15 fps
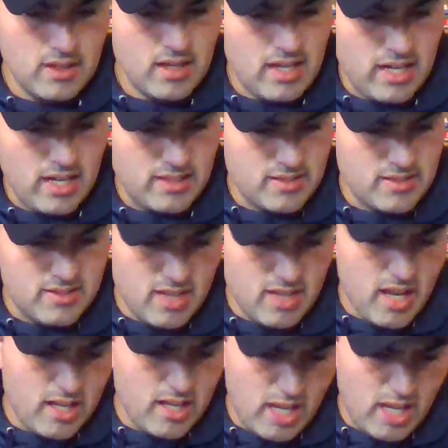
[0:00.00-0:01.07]
"I
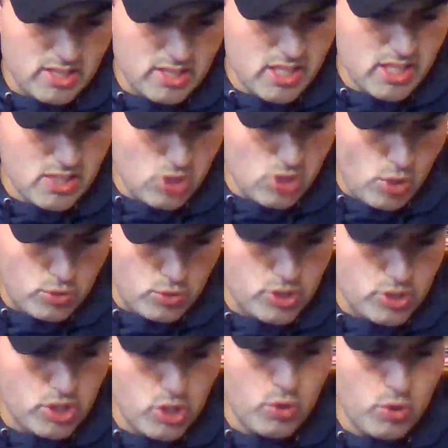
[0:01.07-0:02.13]
said I need no
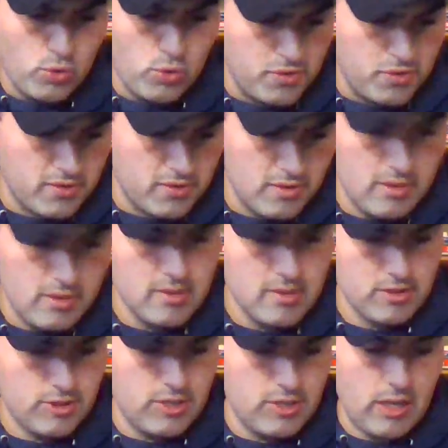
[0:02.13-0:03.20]
shoes,"
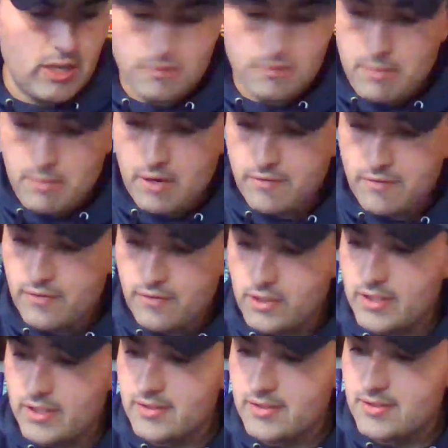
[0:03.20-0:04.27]
shouted
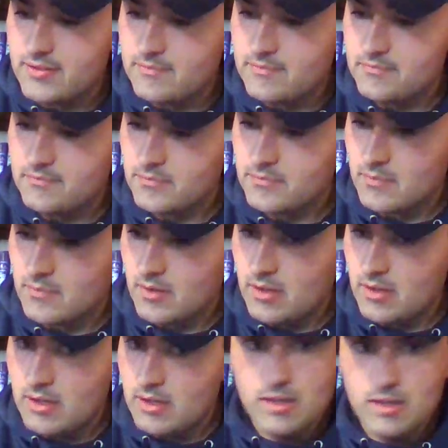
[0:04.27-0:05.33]
Barefootus.
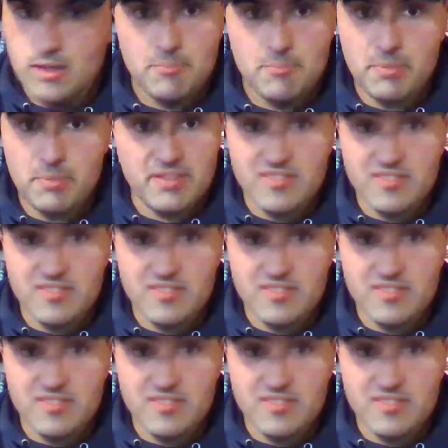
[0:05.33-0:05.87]
"But